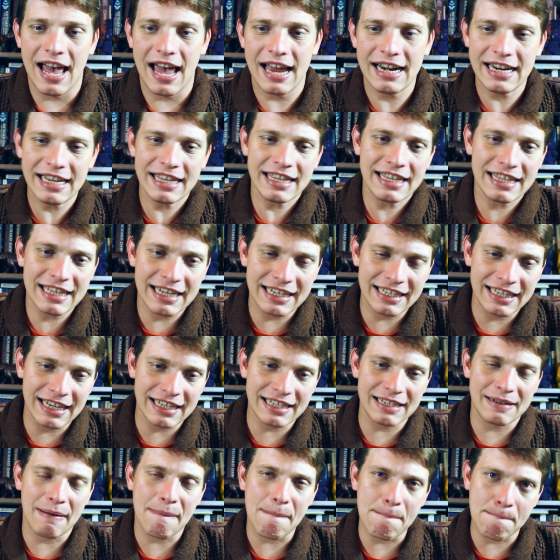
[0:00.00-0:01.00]
anything that
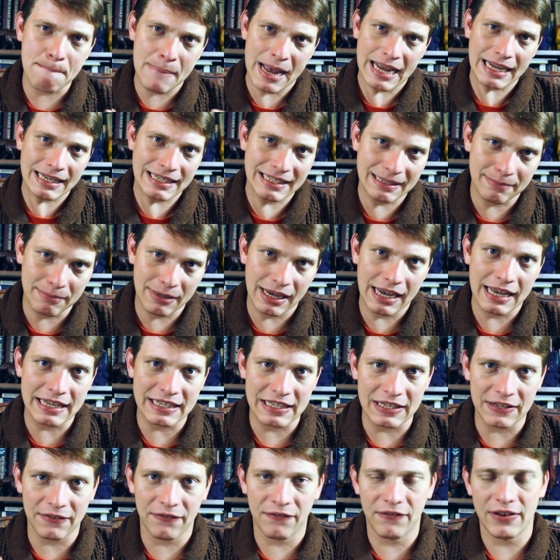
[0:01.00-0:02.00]
doesn't
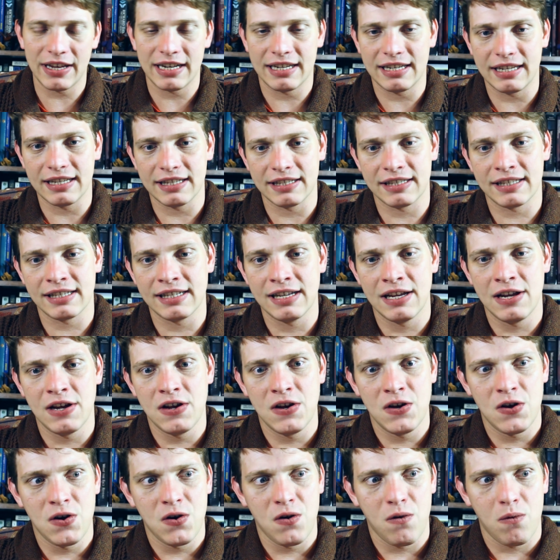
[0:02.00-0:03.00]
maximize its fitness
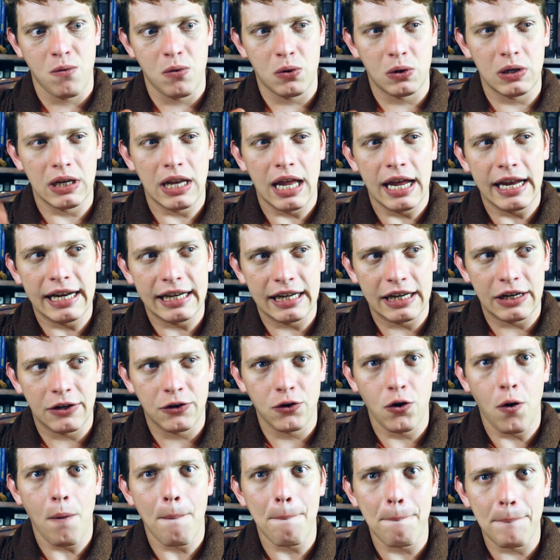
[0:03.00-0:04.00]
will likely
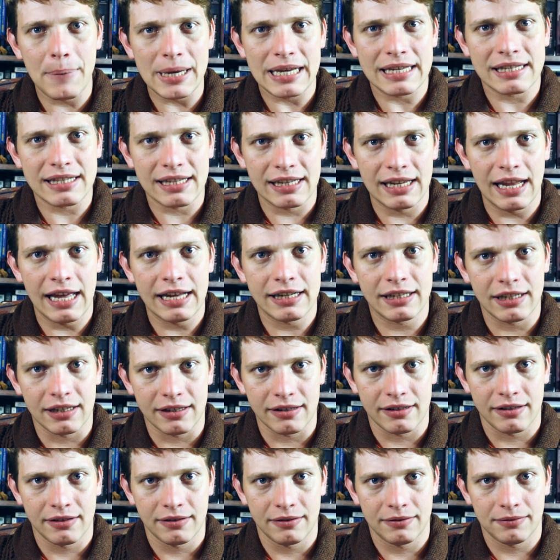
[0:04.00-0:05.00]
not be
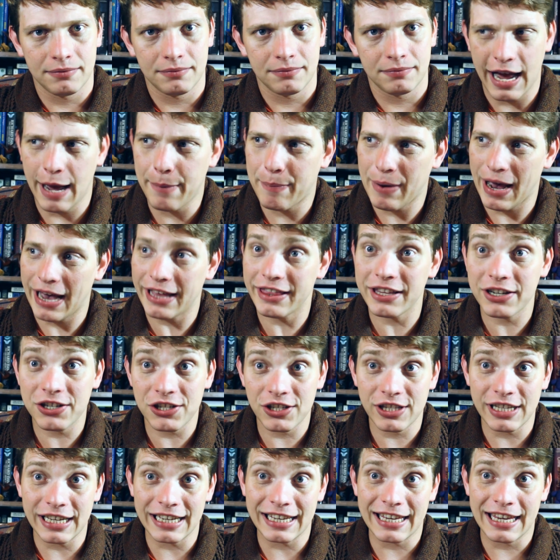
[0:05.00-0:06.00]
selected. A
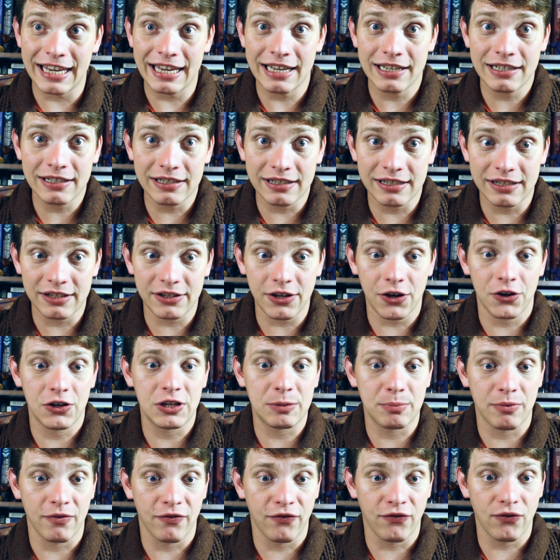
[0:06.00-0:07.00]
pathogen that kills its
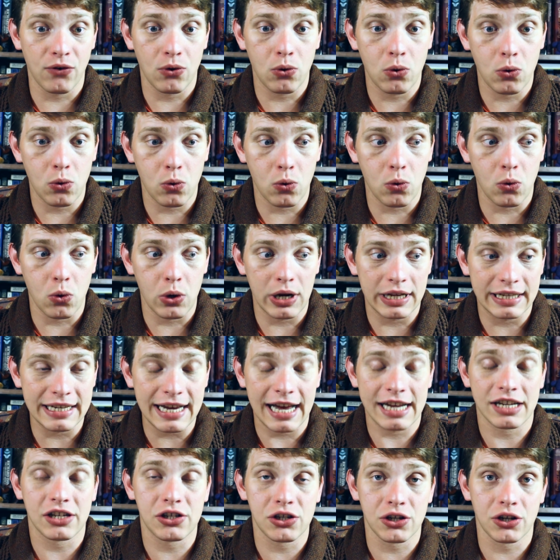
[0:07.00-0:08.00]
host before it's
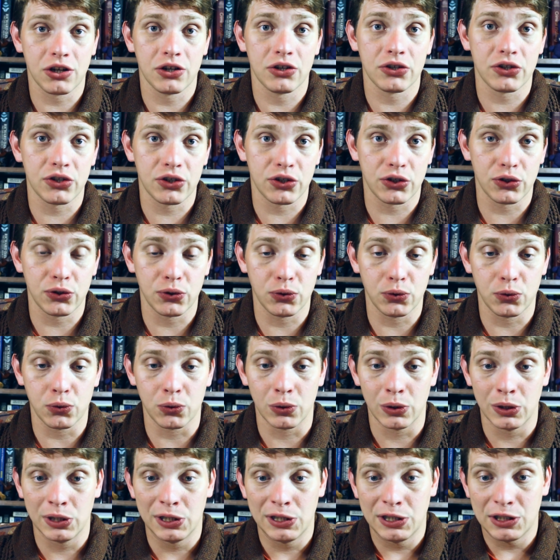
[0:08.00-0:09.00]
had a chance
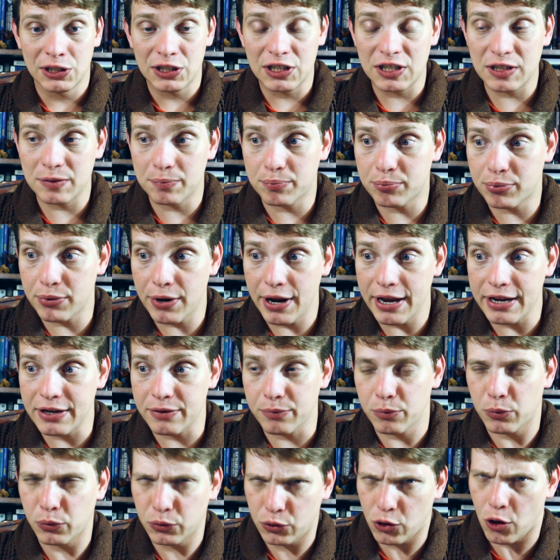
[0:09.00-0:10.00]
to
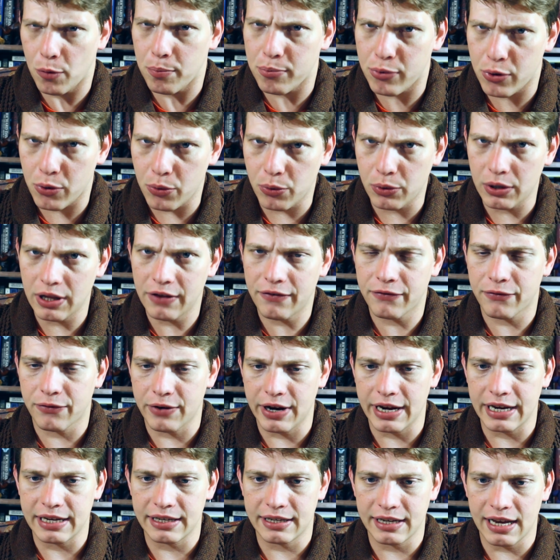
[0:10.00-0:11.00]
spread will not
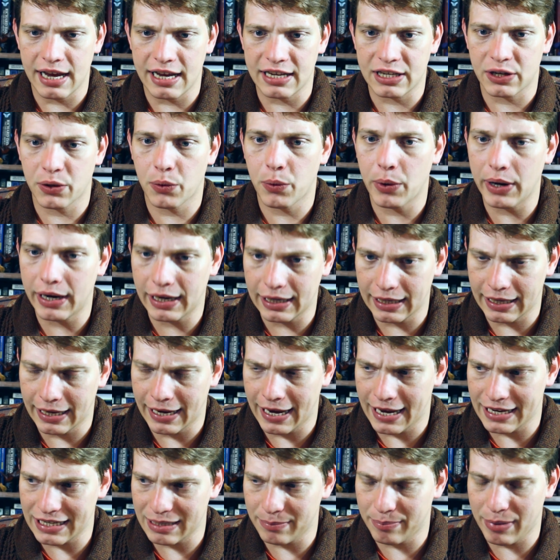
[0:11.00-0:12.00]
proliferate as
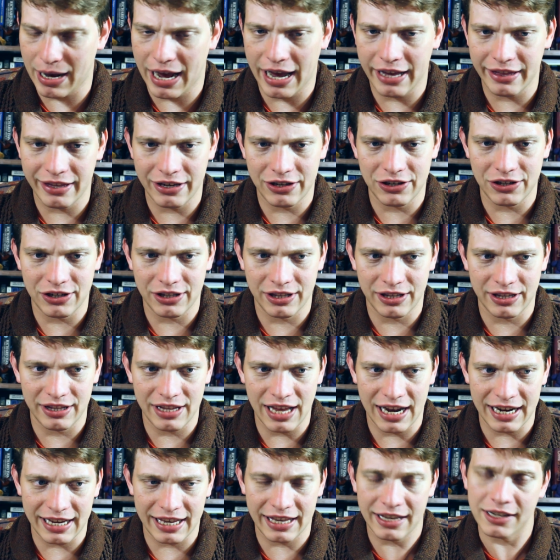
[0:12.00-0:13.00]
quickly as a pathogen
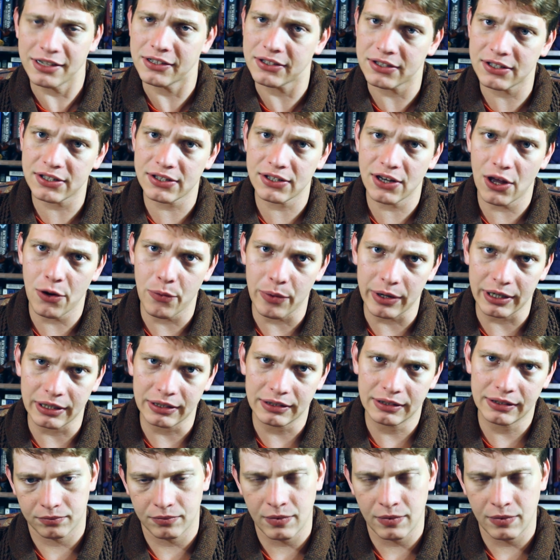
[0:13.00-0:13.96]
that kills slower.